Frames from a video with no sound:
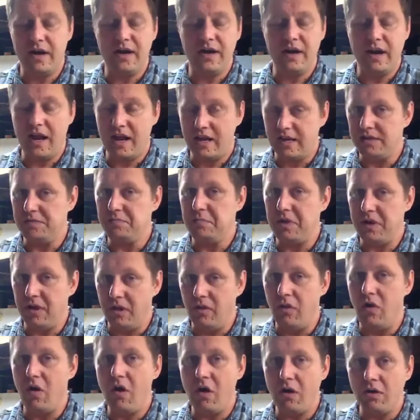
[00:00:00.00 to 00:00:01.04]
And it's been
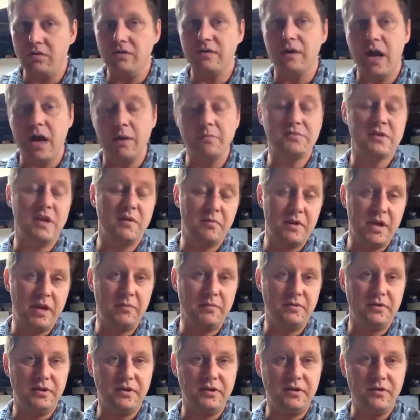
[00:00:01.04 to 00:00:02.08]
a long time since I've been
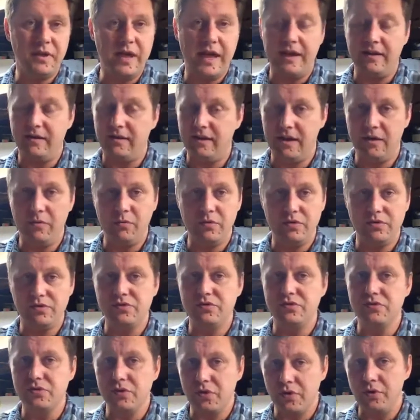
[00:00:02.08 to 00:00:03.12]
able to do that. It was
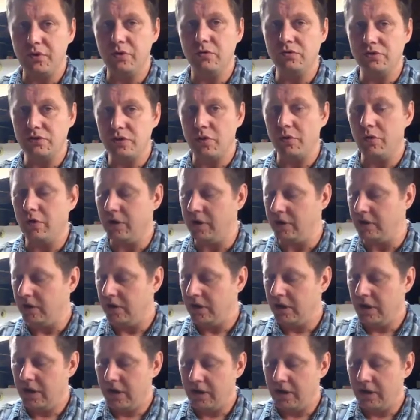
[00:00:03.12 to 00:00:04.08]
so good.